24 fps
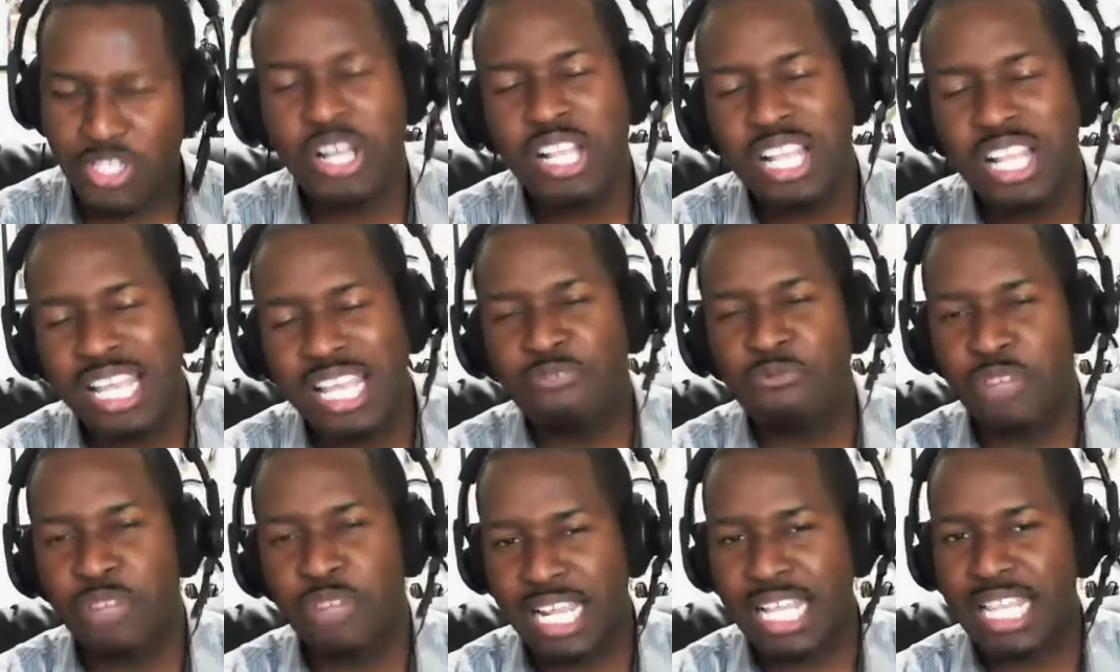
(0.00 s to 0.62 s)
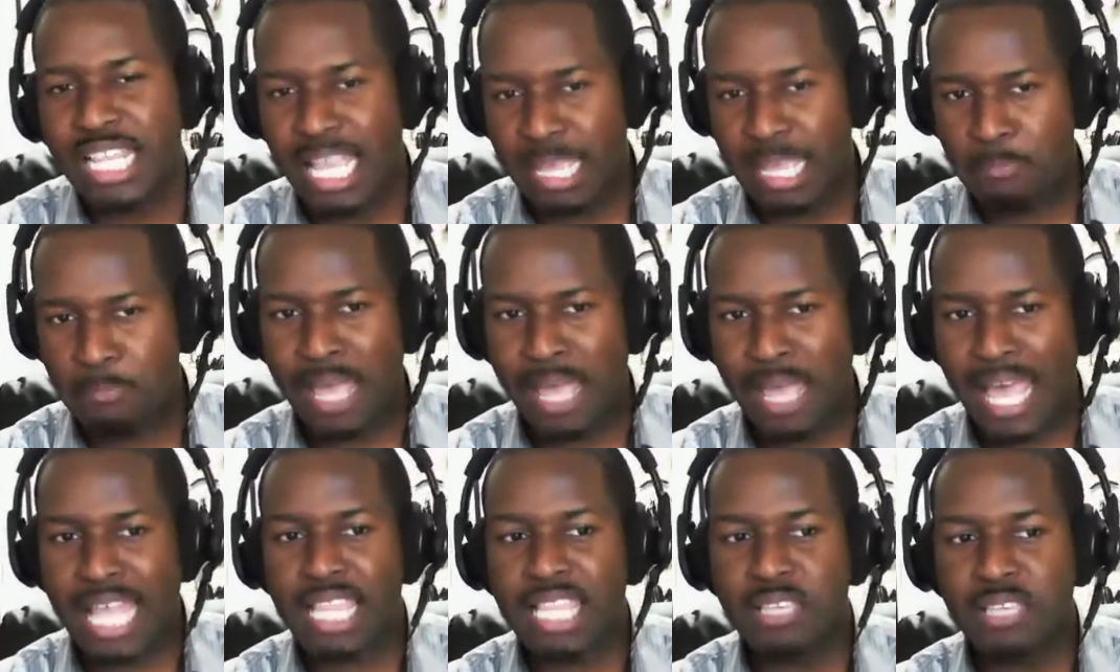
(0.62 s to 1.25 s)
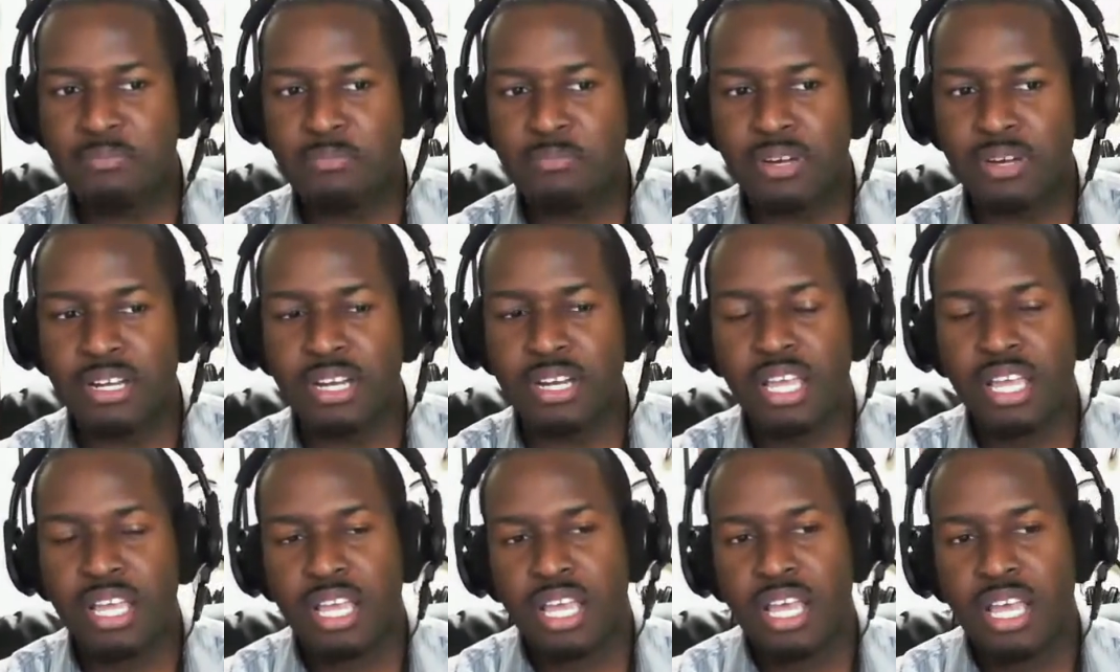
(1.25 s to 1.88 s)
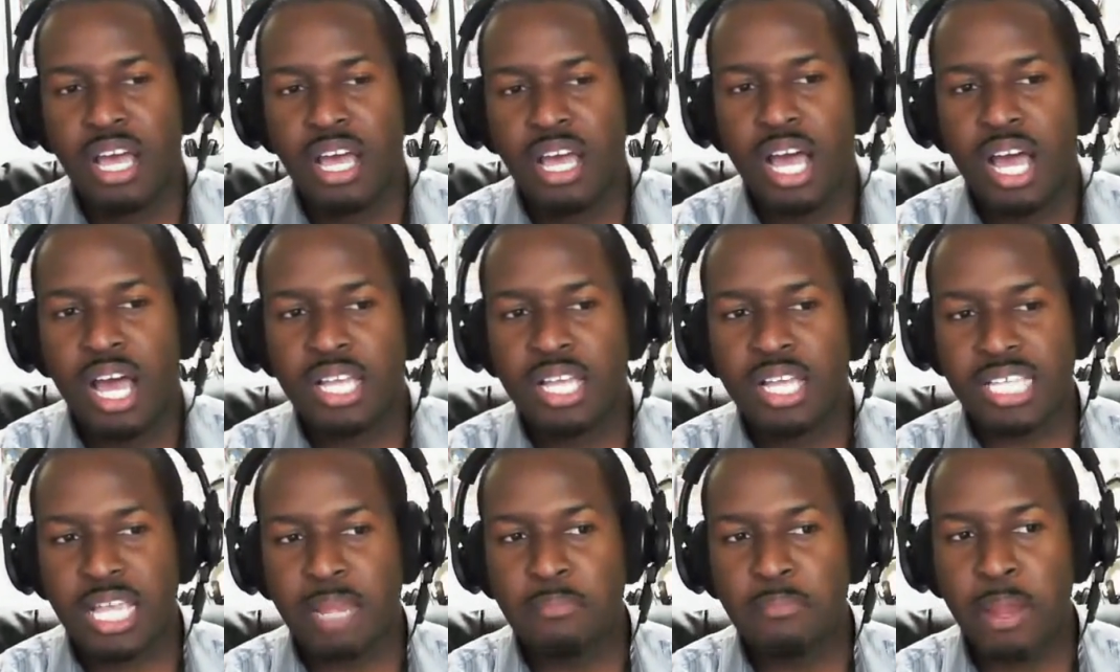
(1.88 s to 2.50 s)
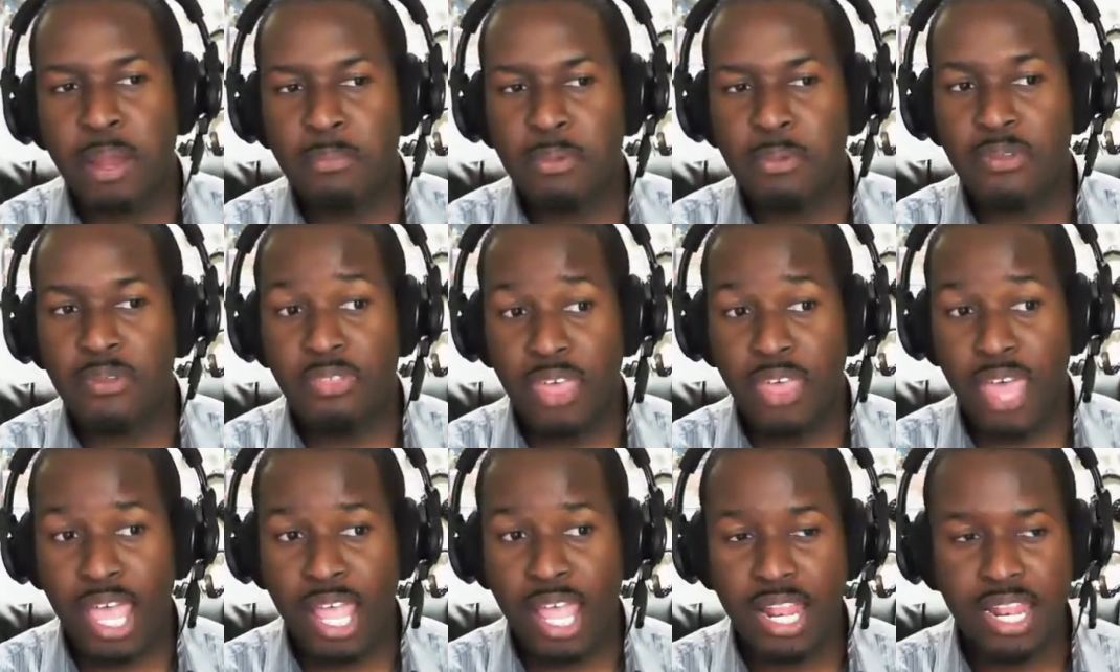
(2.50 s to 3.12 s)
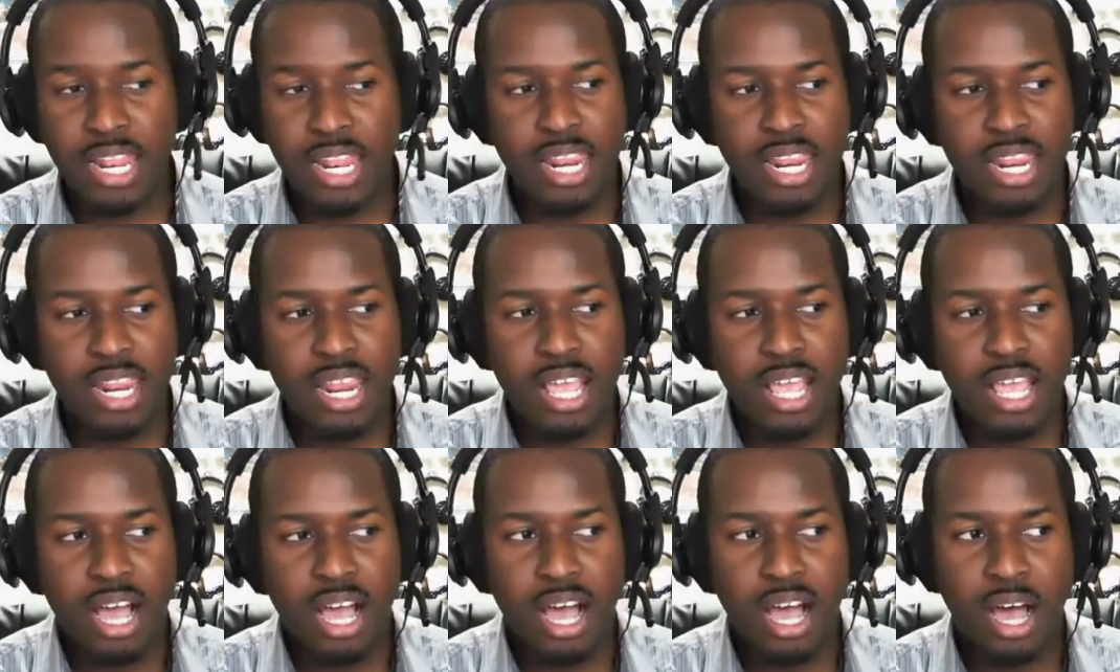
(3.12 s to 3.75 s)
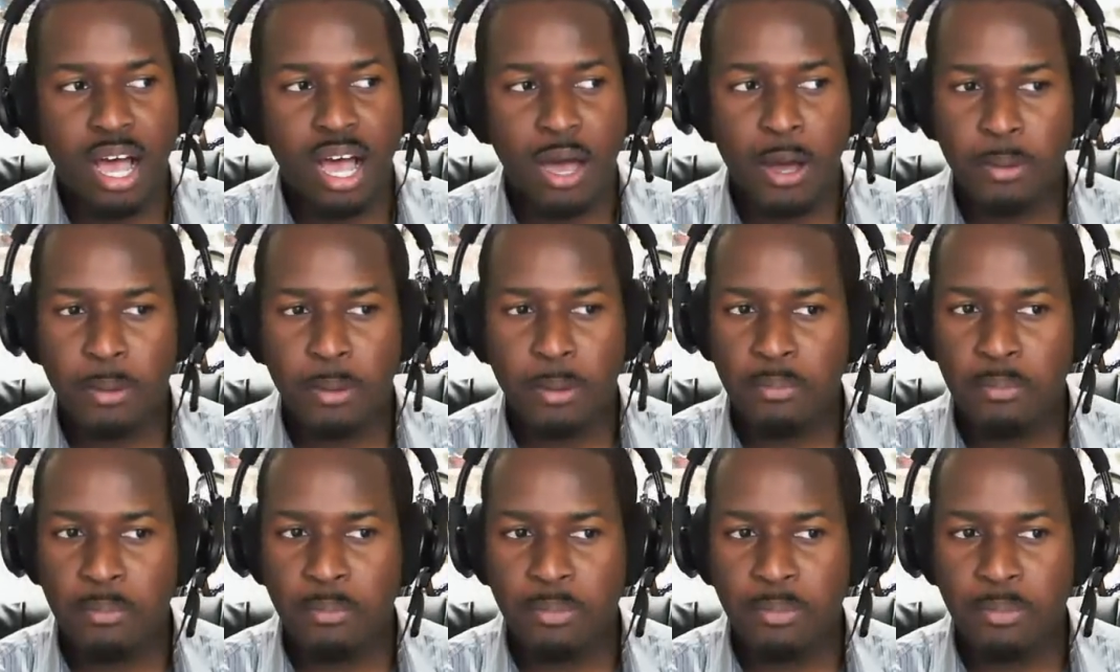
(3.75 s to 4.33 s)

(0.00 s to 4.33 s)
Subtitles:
Not that I regret like badly, but because I remember then I